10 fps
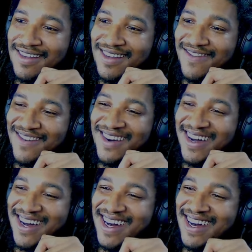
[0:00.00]

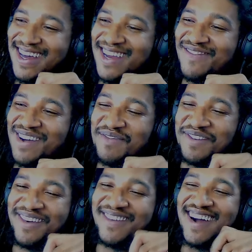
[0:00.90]
$100, my
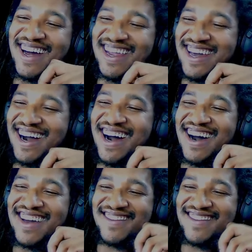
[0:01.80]
boy walked all